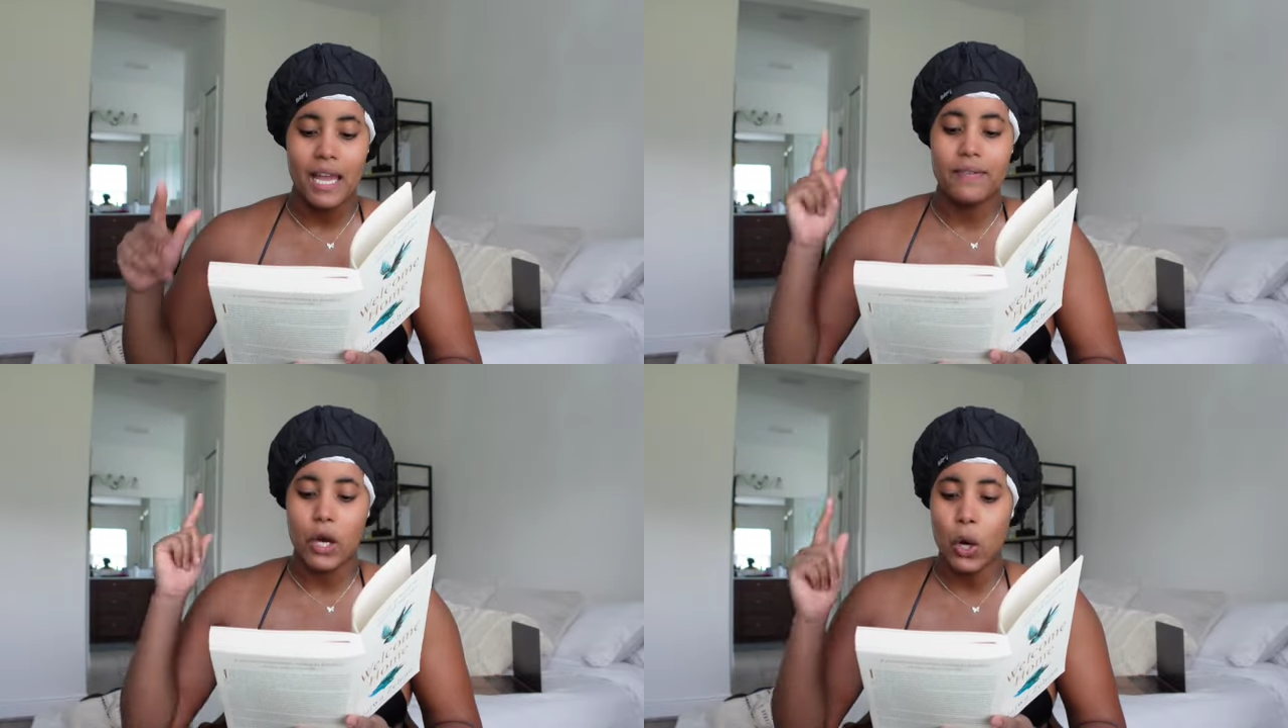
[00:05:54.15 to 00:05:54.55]

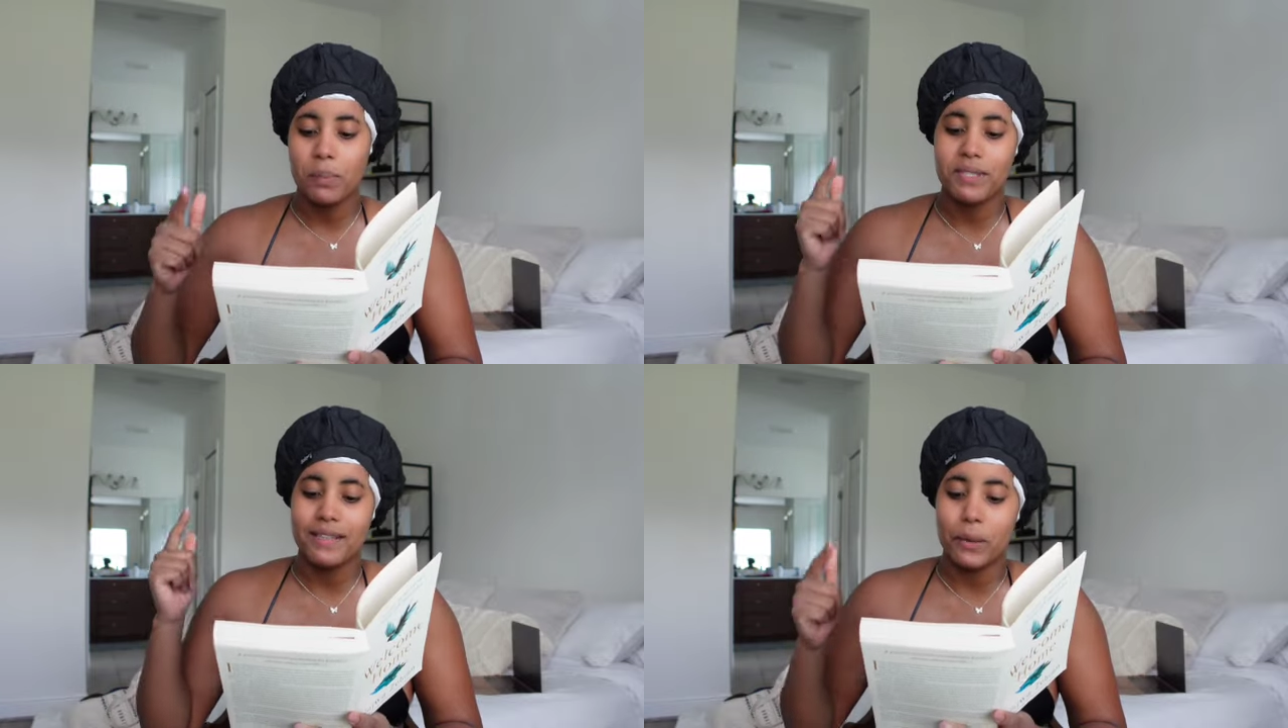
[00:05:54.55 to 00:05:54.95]
in the
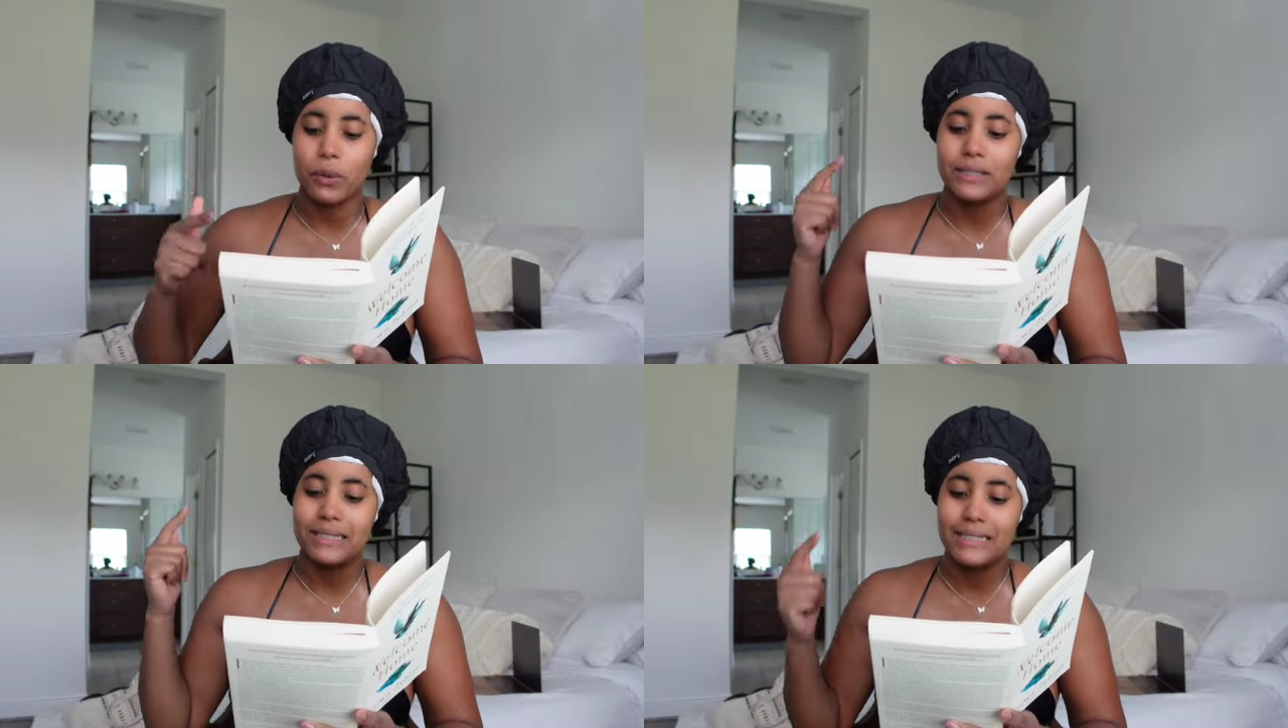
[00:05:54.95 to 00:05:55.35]
hope that they
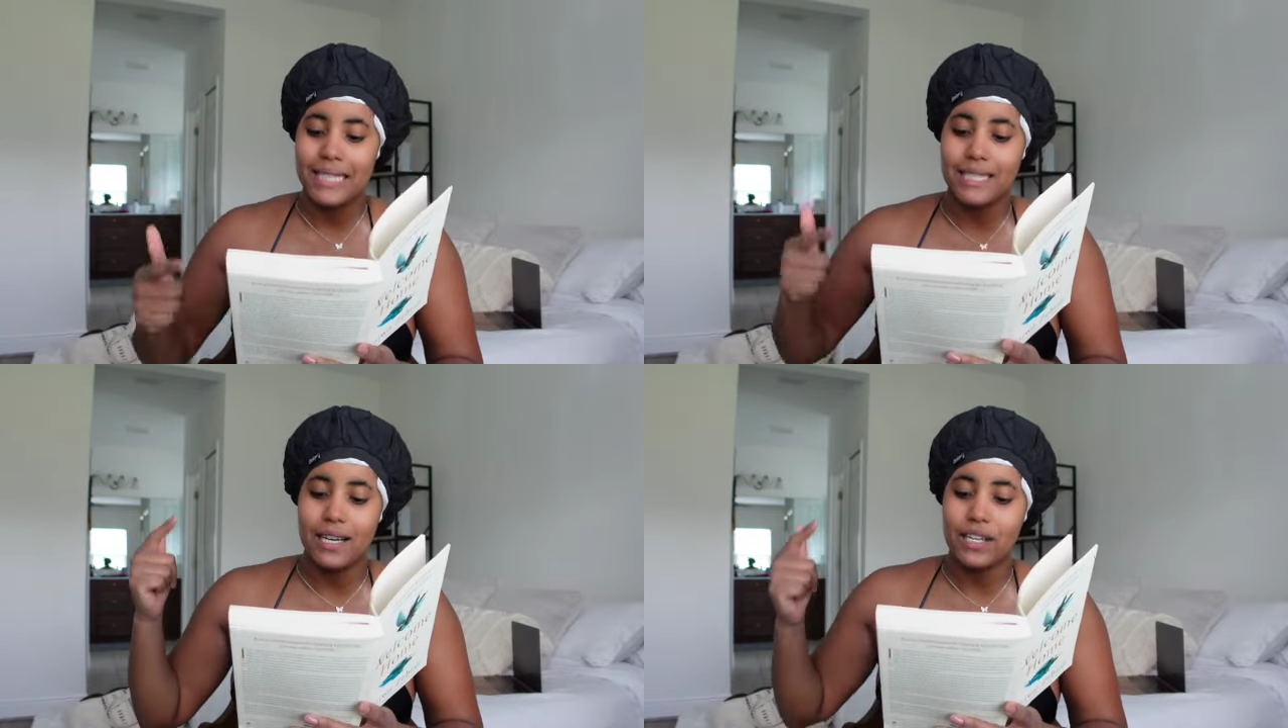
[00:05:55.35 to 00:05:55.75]
will
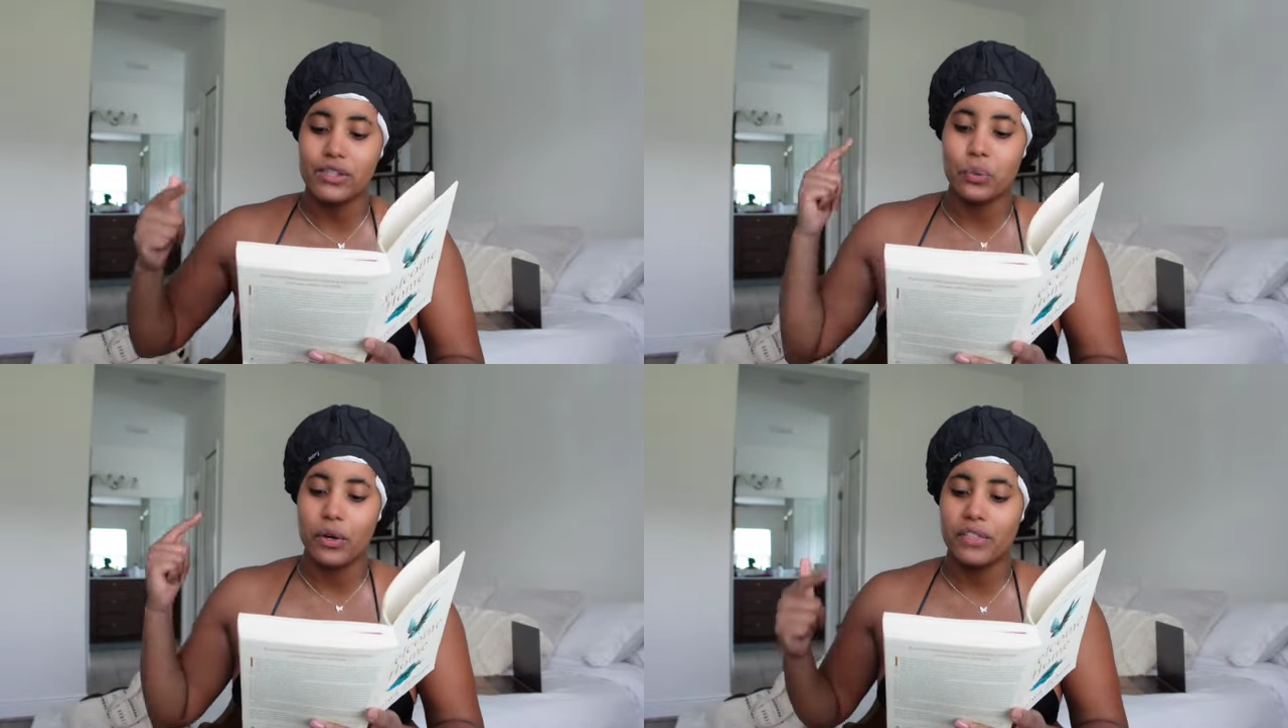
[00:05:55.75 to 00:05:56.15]
deem
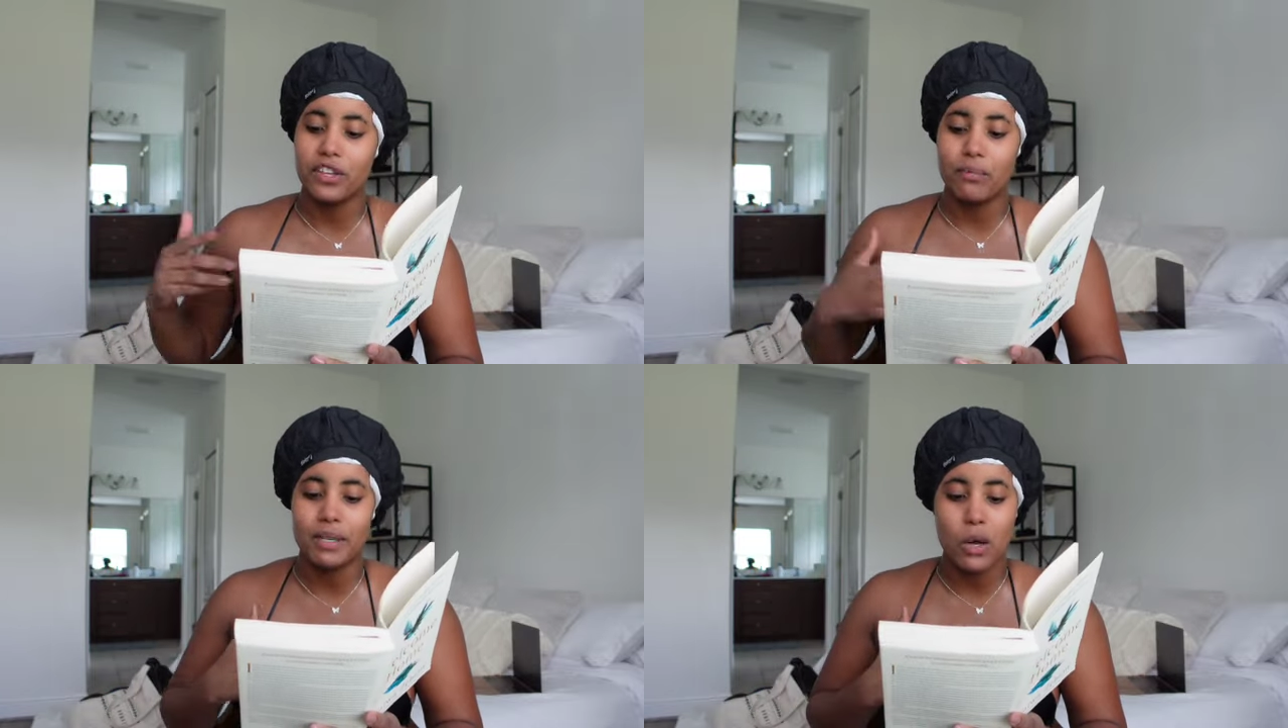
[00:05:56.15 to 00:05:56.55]
us
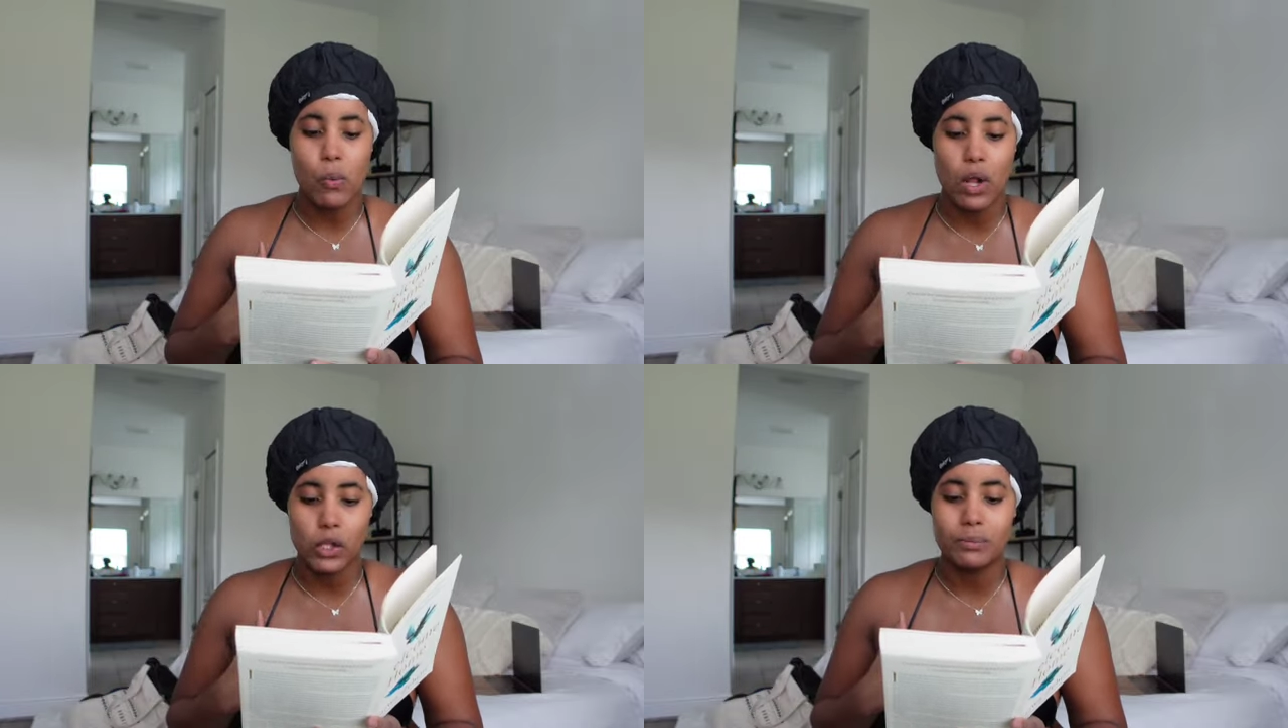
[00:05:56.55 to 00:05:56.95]
worthy of
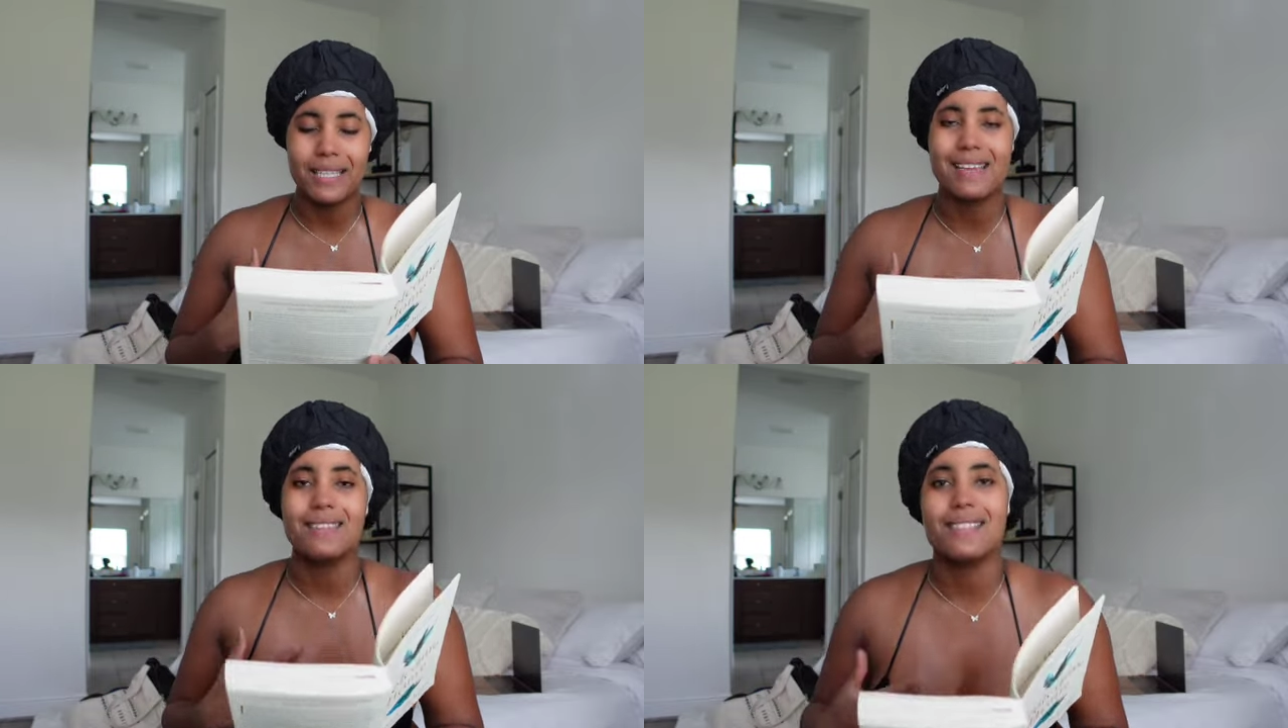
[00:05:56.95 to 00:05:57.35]
being
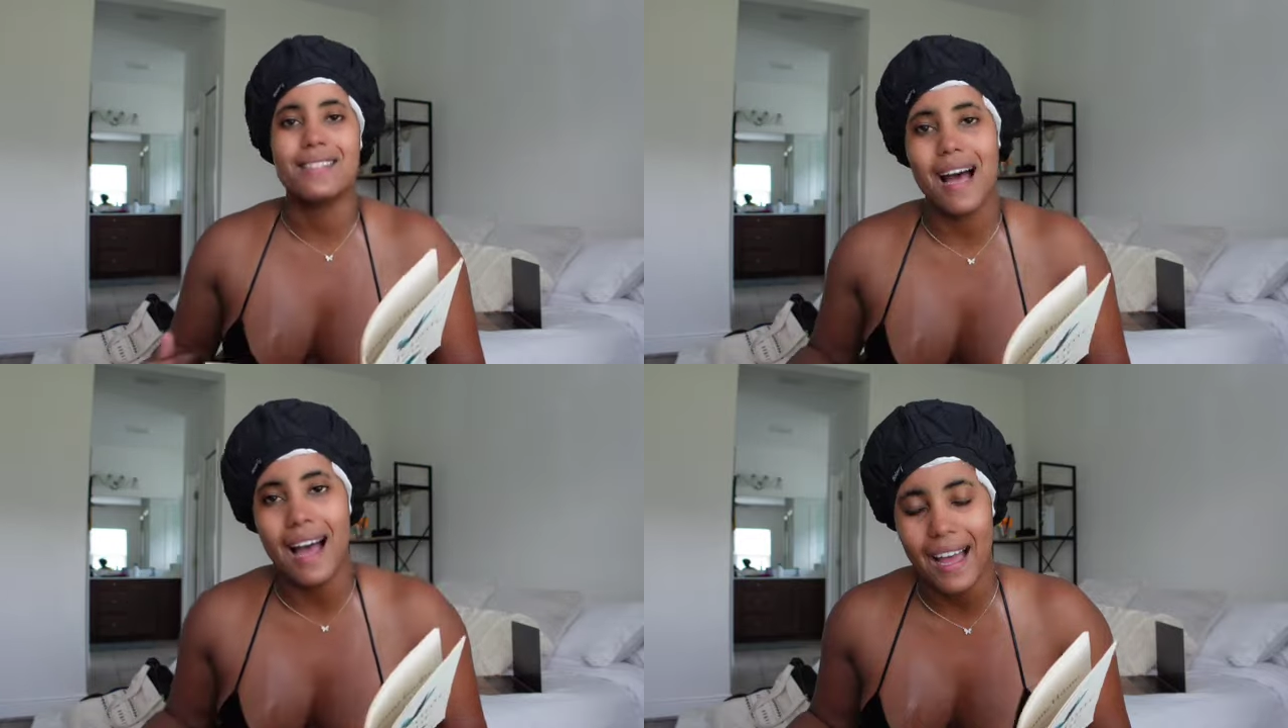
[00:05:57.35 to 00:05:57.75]
welcomed
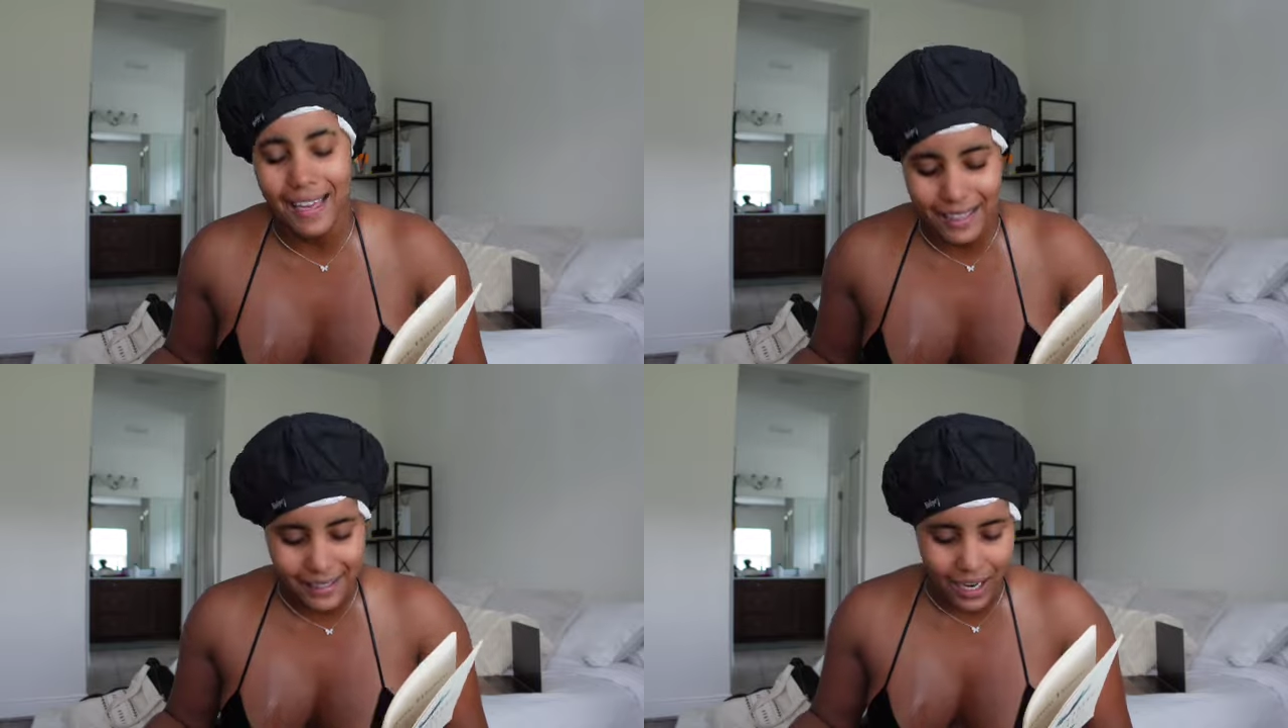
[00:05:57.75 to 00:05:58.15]

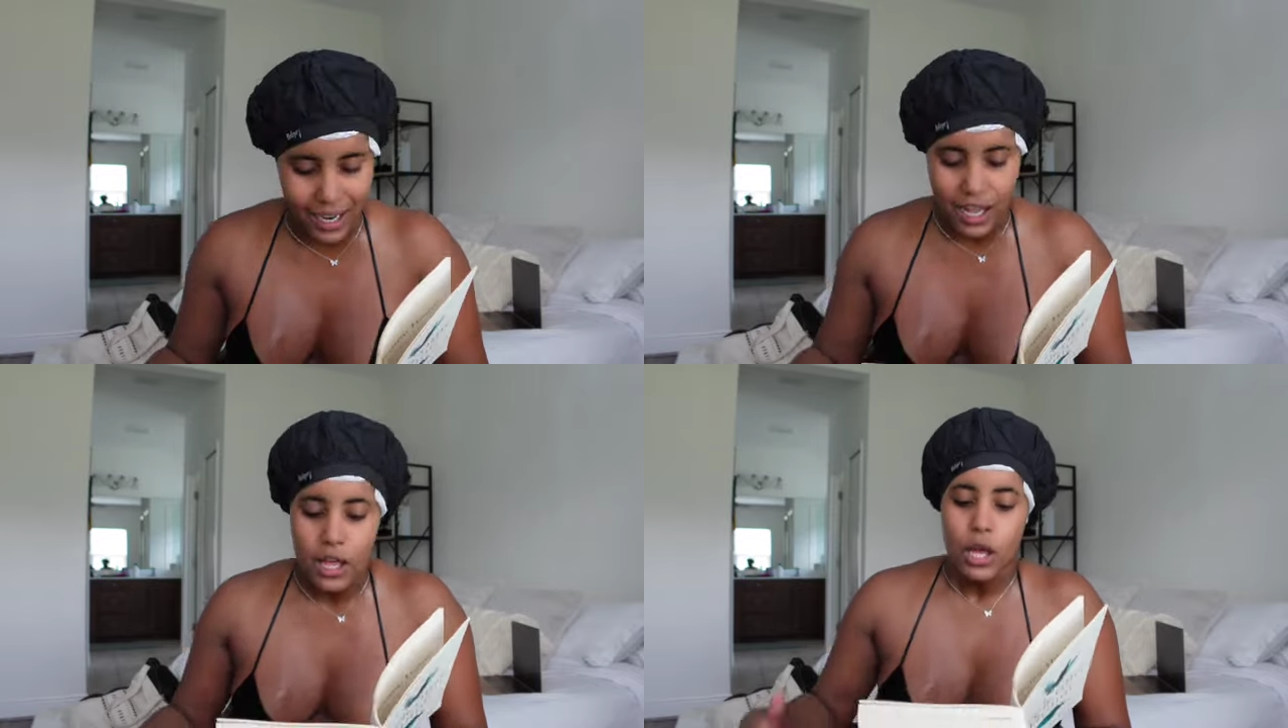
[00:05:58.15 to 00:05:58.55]
inside.